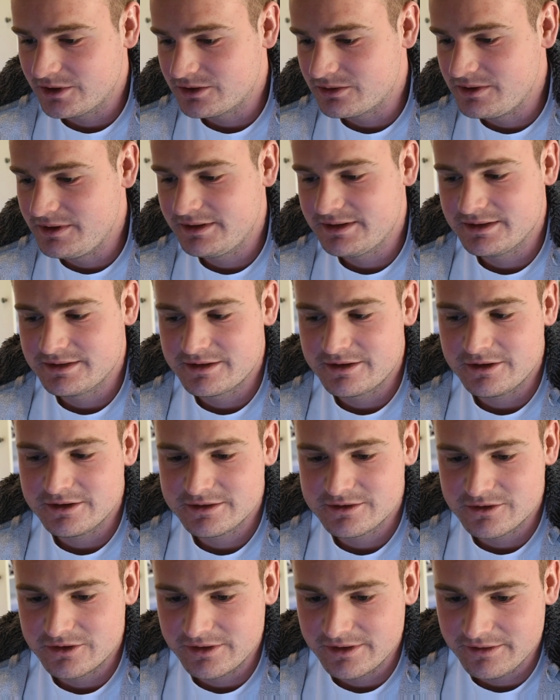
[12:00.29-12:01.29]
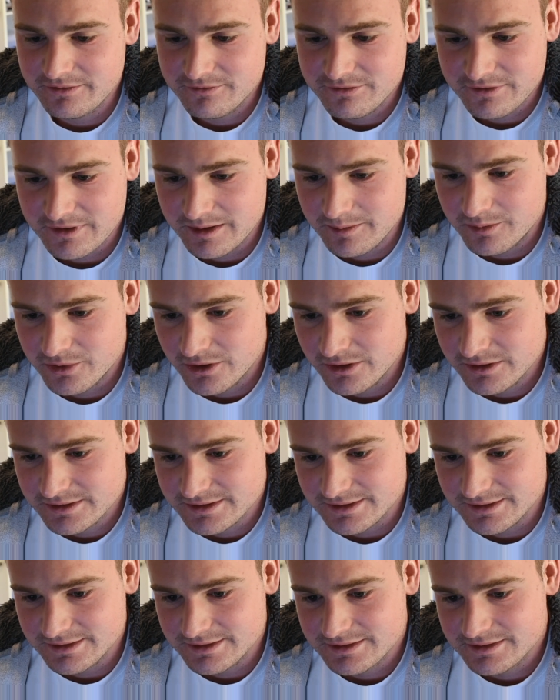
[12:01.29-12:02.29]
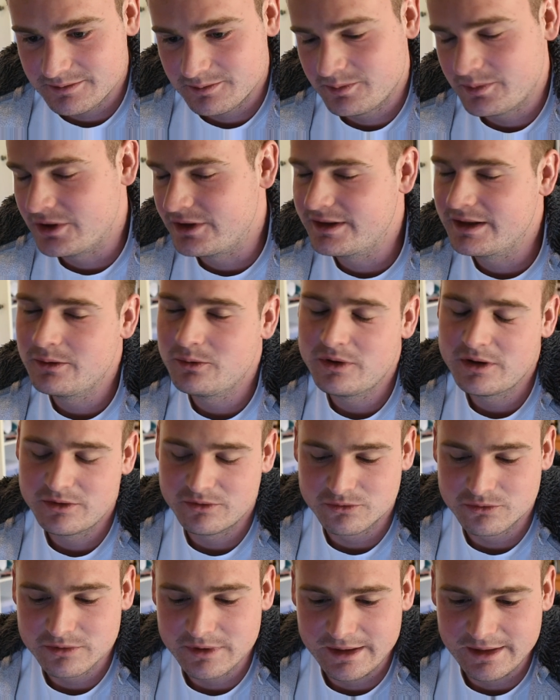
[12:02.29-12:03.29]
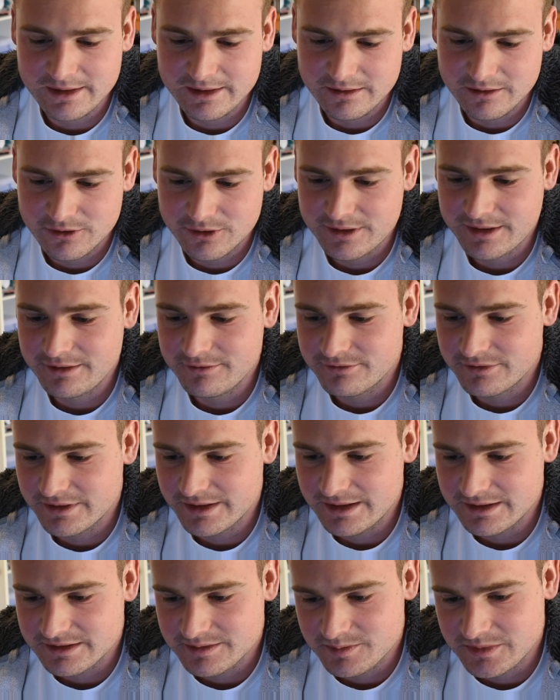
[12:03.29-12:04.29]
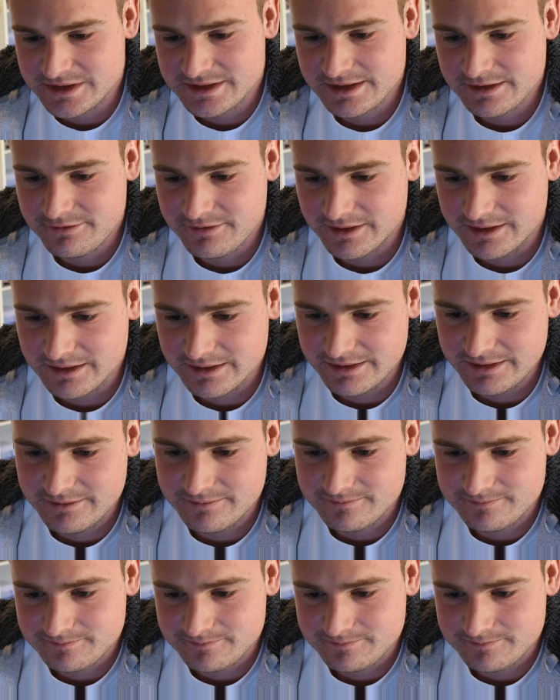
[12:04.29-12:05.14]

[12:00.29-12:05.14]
between testosterone and fibrosis, but they weren't really looking for that specifically.